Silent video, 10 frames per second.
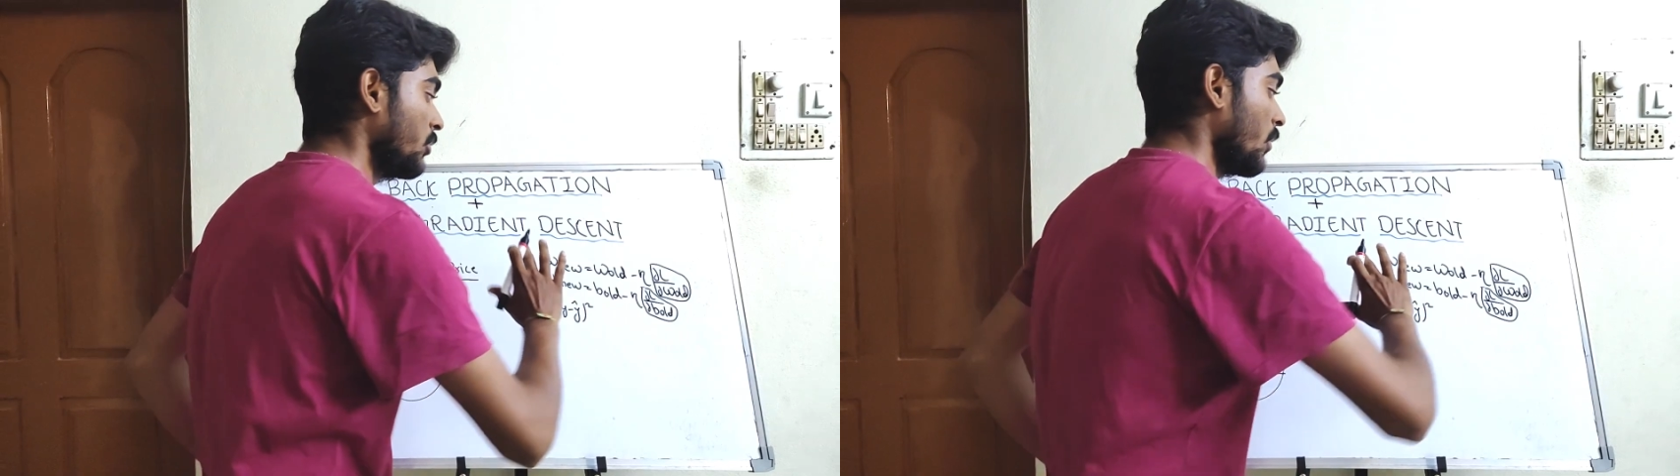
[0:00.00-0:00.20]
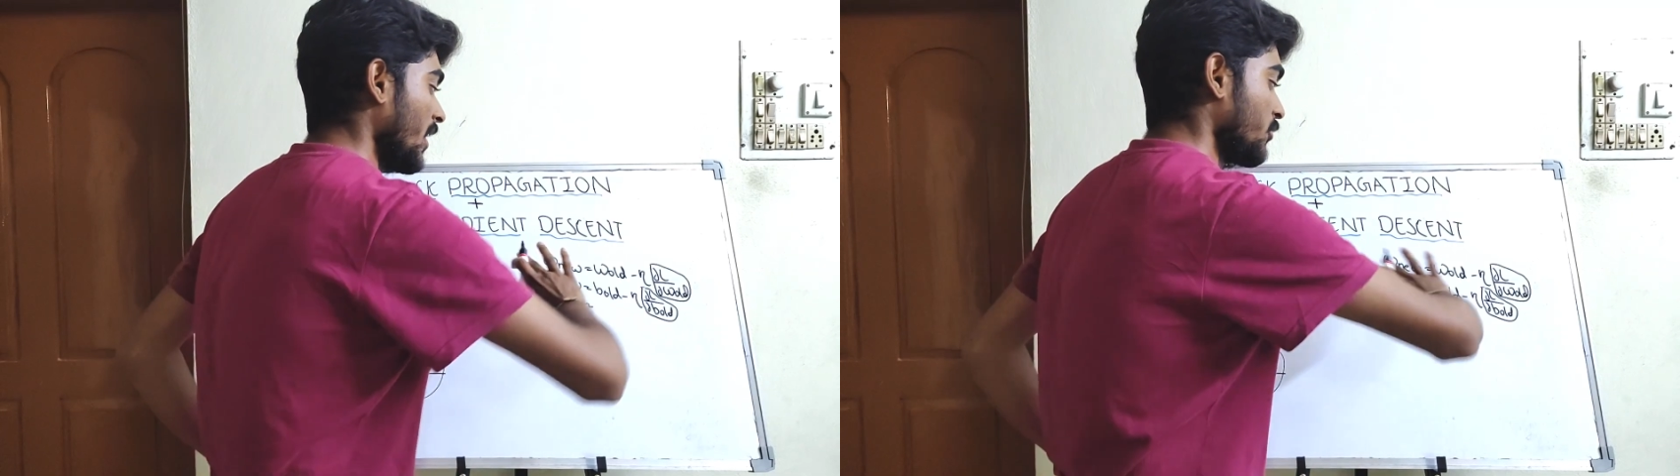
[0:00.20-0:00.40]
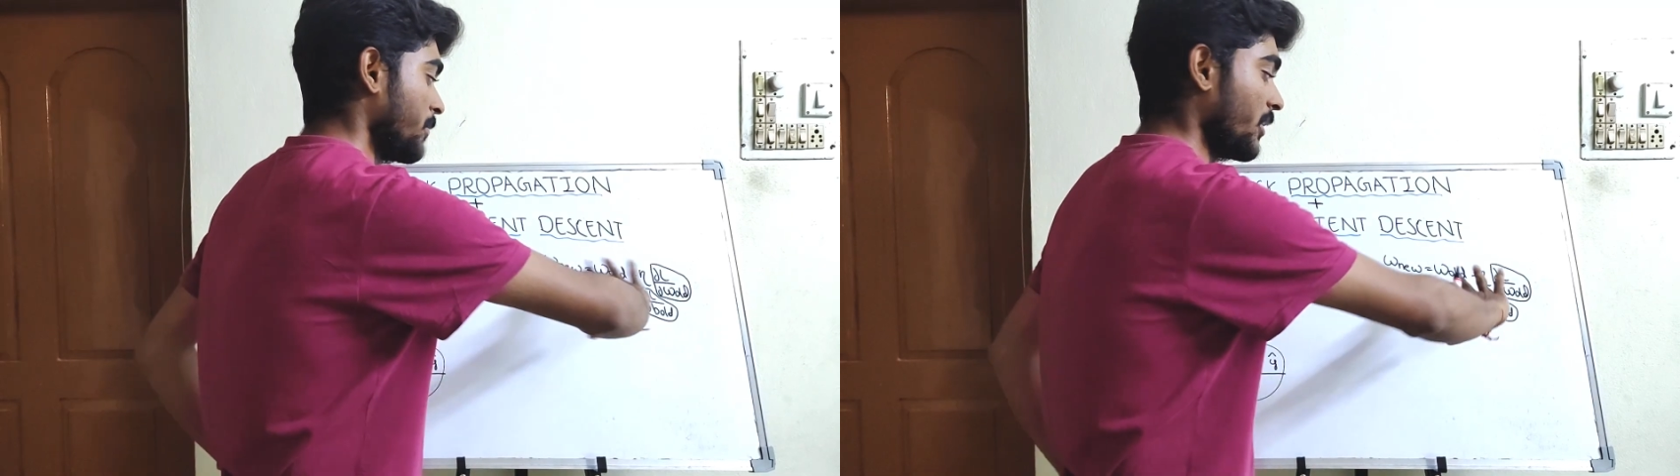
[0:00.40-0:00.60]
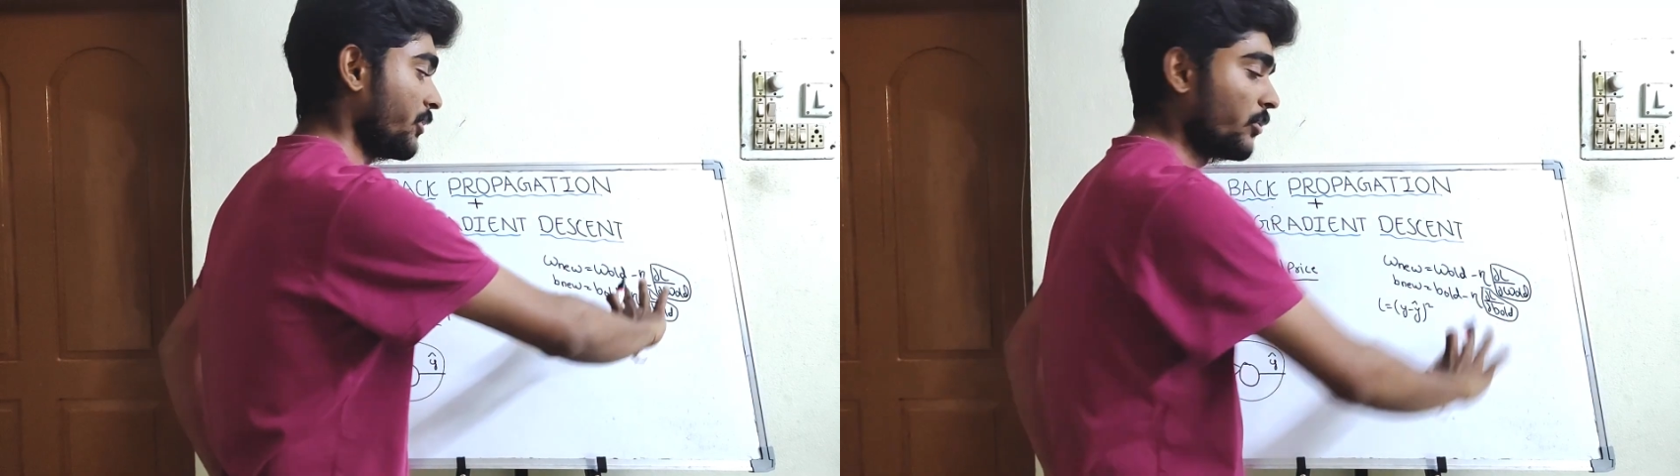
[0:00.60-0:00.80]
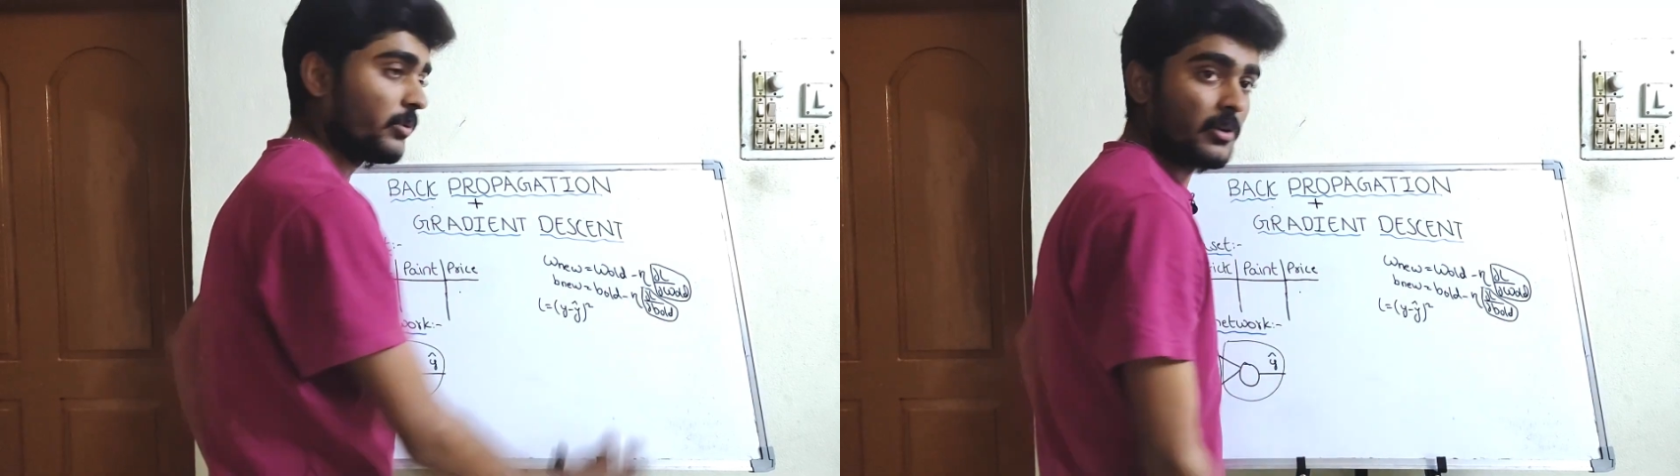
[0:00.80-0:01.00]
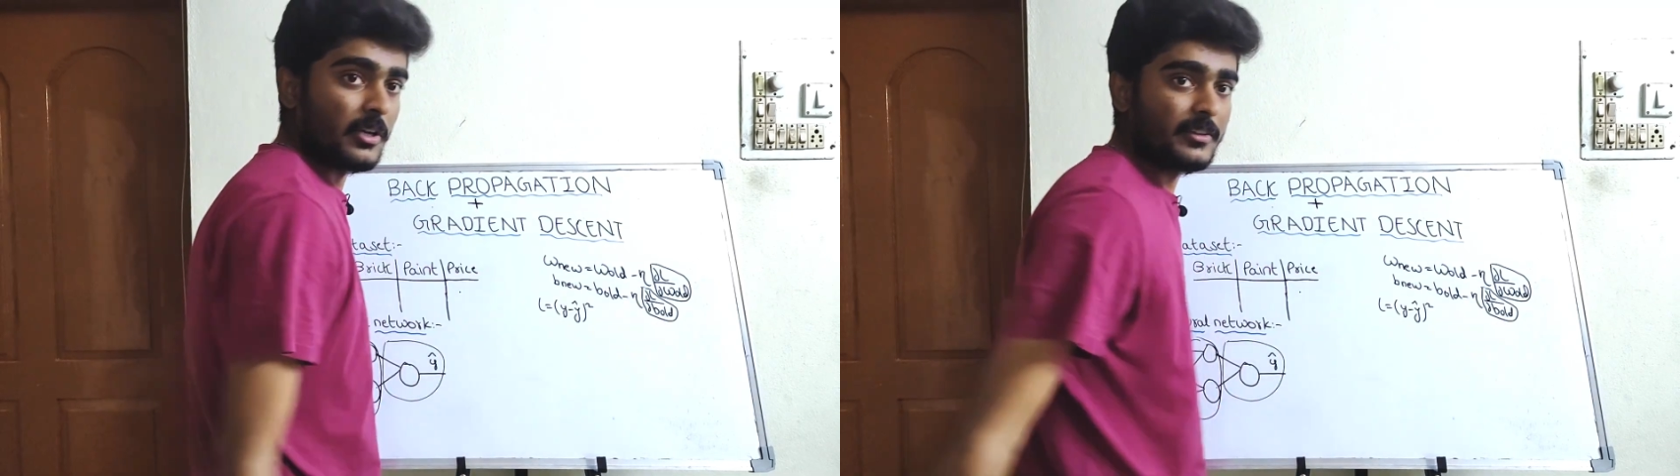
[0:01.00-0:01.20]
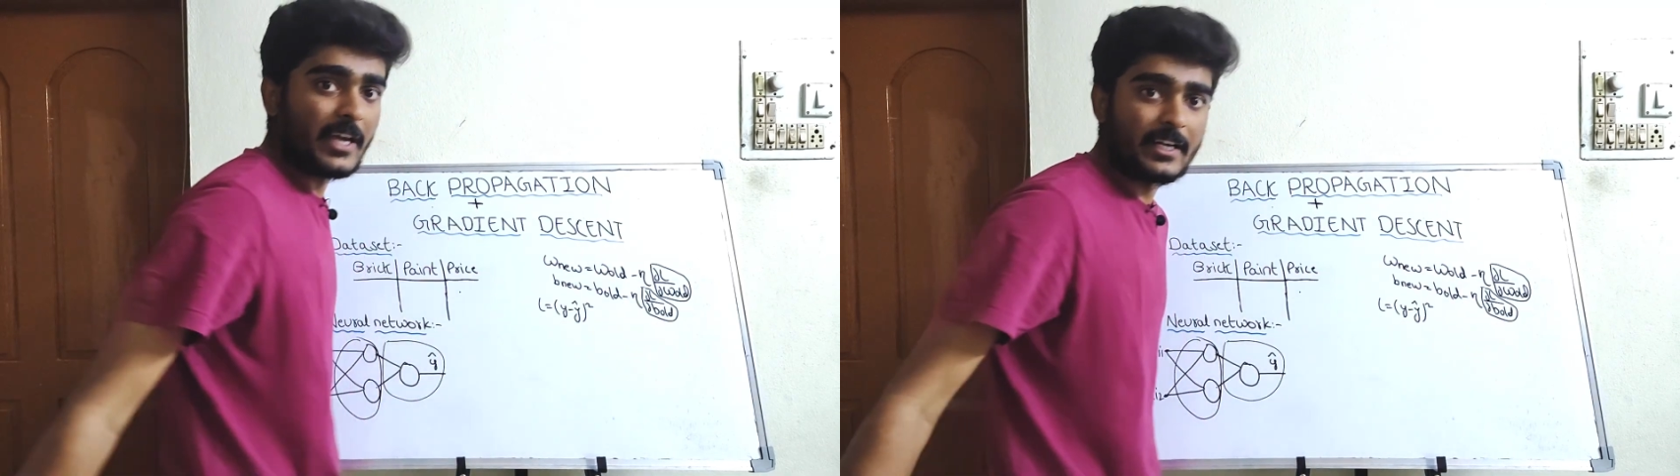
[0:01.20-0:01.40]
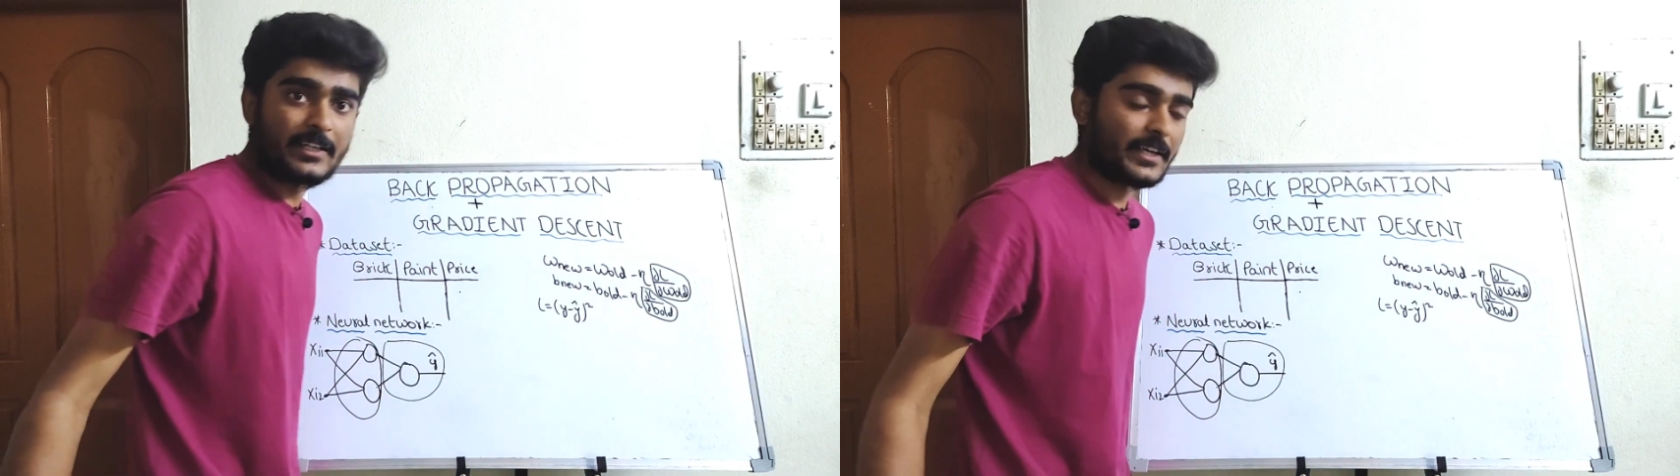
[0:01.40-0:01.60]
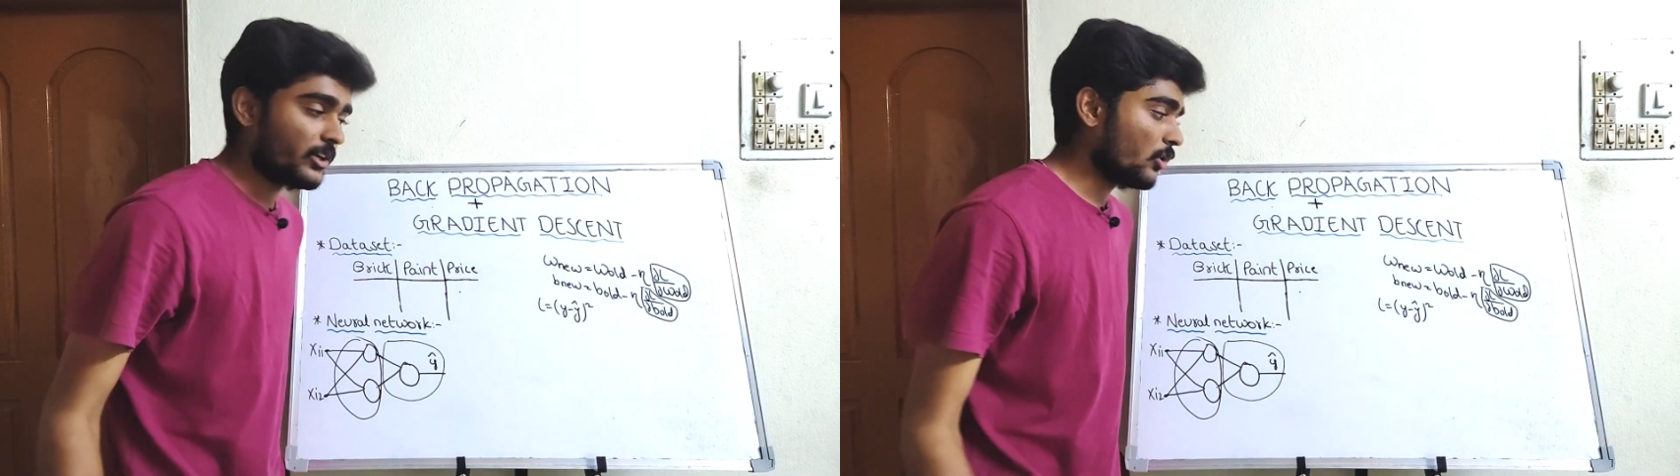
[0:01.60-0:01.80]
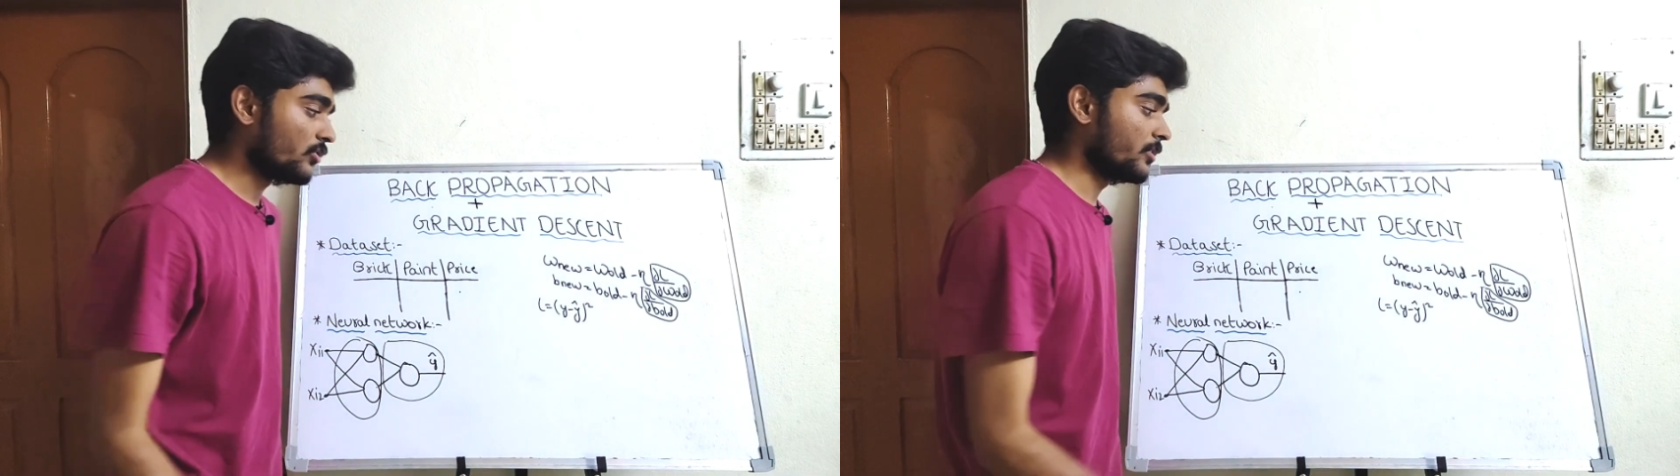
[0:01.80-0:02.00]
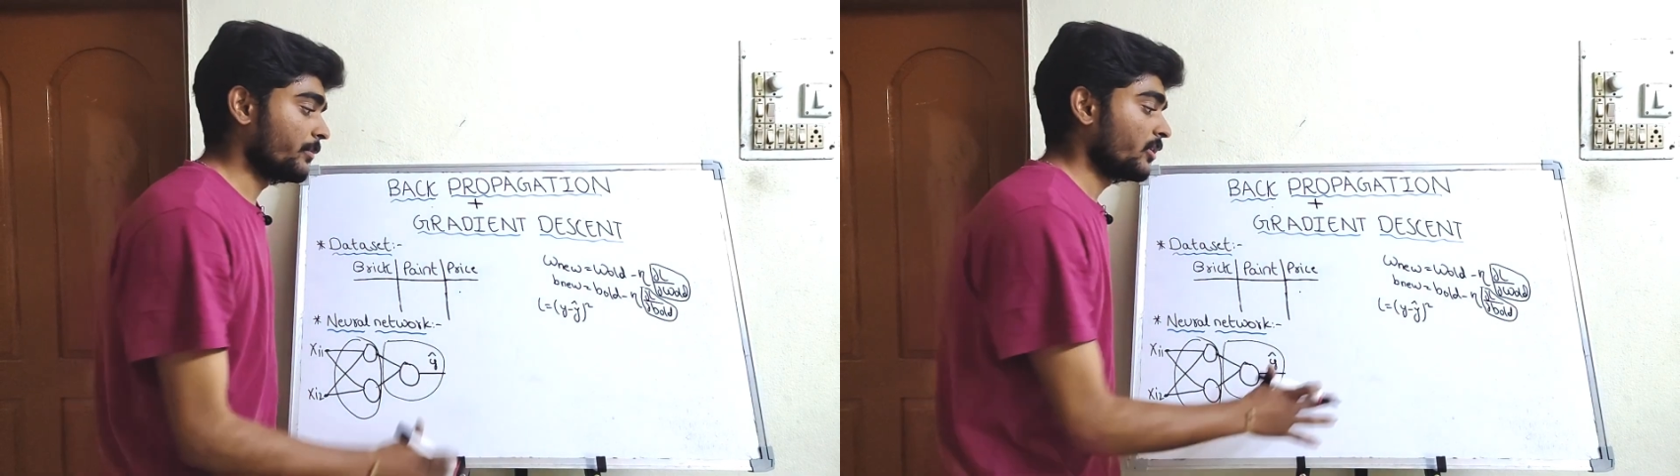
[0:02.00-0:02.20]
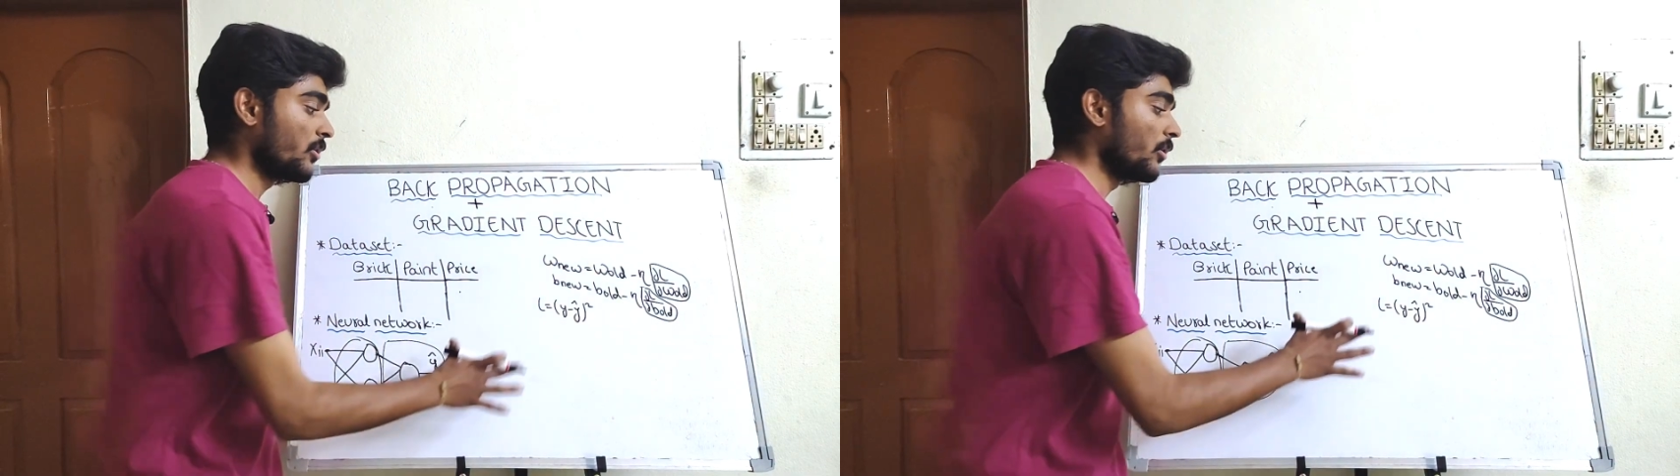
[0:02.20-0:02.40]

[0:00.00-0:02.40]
to explain you the entire concept.